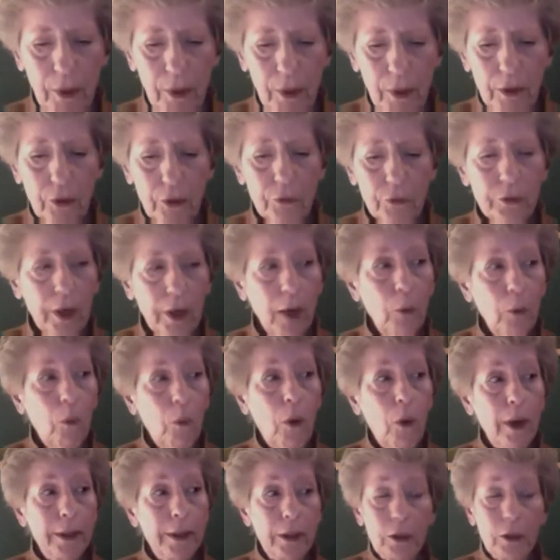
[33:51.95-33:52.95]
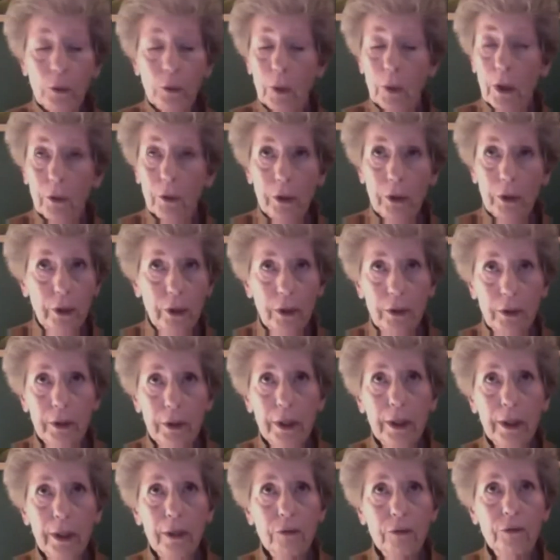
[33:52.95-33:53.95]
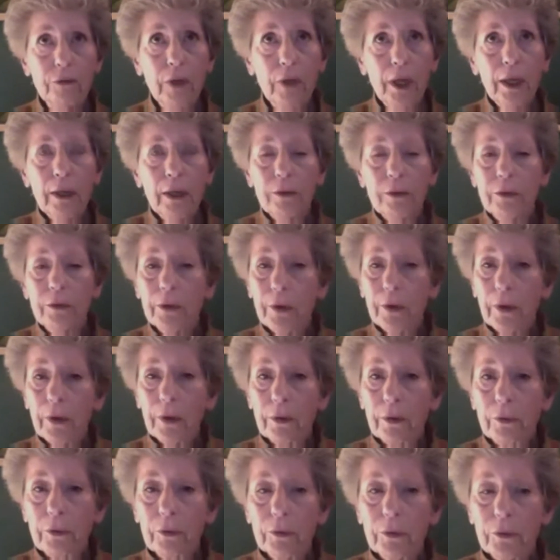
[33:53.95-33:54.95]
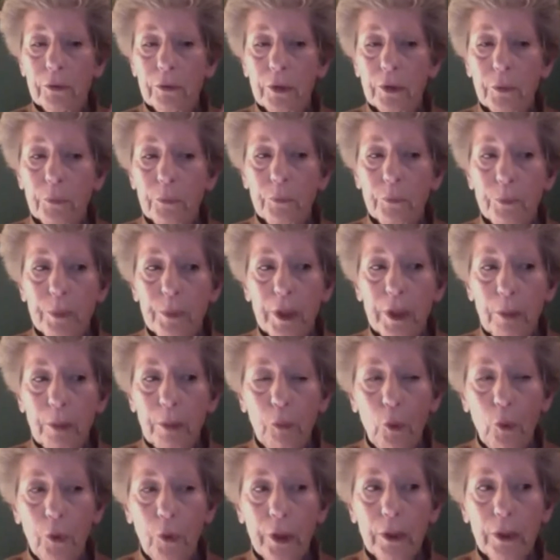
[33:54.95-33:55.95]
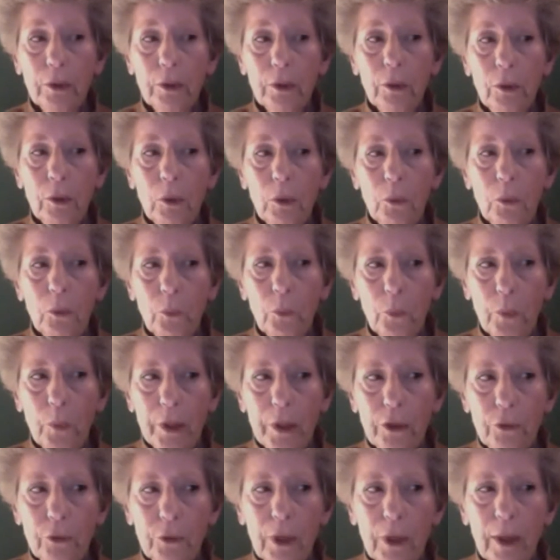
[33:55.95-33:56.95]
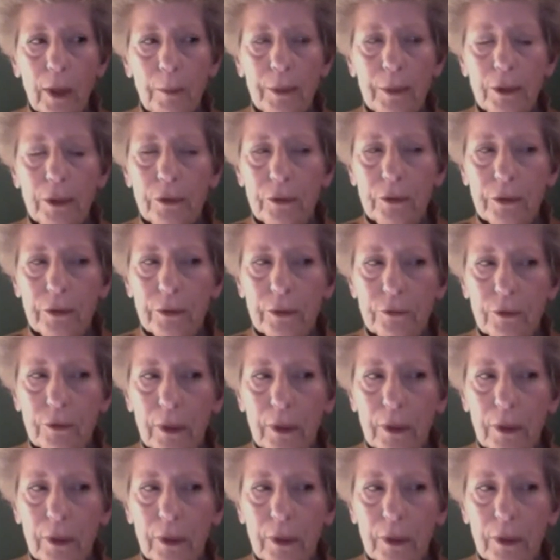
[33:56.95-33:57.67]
walking around in a daze. There'll be a point when you come into this